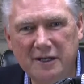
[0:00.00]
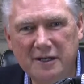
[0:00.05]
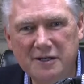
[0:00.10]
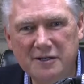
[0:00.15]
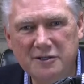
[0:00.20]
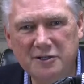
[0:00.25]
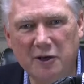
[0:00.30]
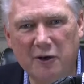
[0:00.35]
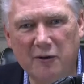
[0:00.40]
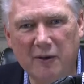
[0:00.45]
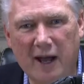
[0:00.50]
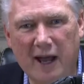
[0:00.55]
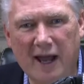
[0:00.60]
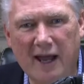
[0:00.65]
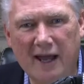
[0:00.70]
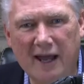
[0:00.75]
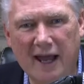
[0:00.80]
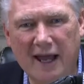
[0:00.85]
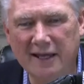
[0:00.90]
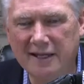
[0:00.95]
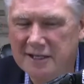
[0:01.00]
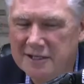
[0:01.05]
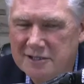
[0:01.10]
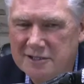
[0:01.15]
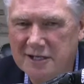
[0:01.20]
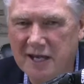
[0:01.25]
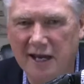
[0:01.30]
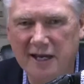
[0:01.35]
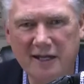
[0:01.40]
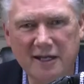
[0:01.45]
So I just
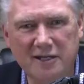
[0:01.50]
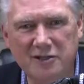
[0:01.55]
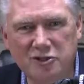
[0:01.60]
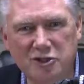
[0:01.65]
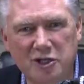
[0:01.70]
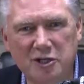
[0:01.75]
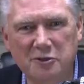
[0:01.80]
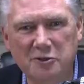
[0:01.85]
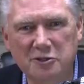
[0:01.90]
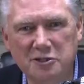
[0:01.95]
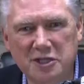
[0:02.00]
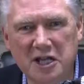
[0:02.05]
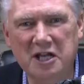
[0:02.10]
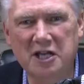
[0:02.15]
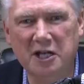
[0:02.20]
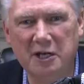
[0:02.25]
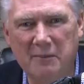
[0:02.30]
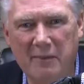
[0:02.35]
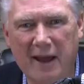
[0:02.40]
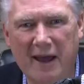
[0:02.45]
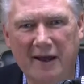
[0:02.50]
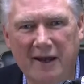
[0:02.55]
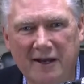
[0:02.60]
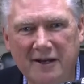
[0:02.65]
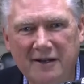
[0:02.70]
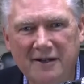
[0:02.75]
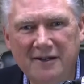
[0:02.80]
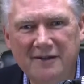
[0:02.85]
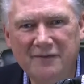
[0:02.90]
kind of get chills thinking about it,